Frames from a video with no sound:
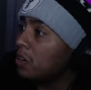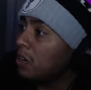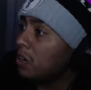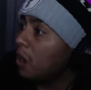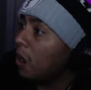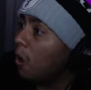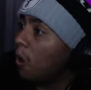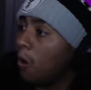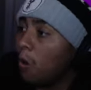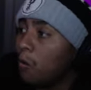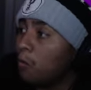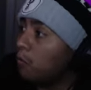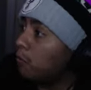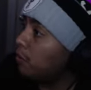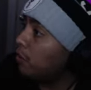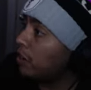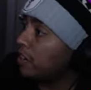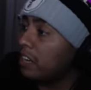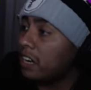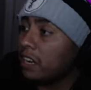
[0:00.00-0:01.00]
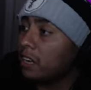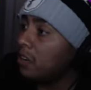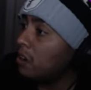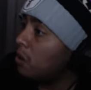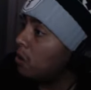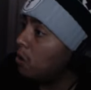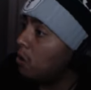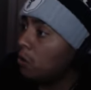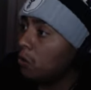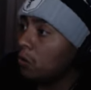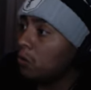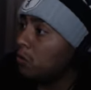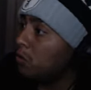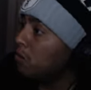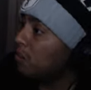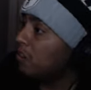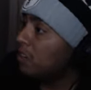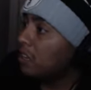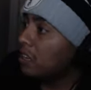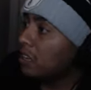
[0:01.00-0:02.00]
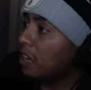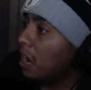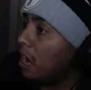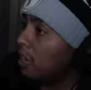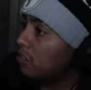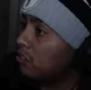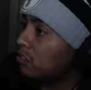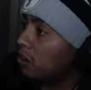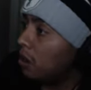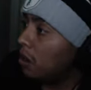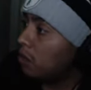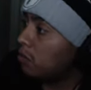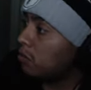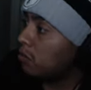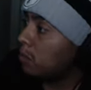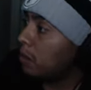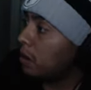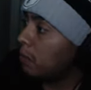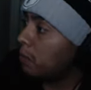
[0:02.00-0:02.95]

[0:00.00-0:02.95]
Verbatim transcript: Oh, freaking no. I saw Spring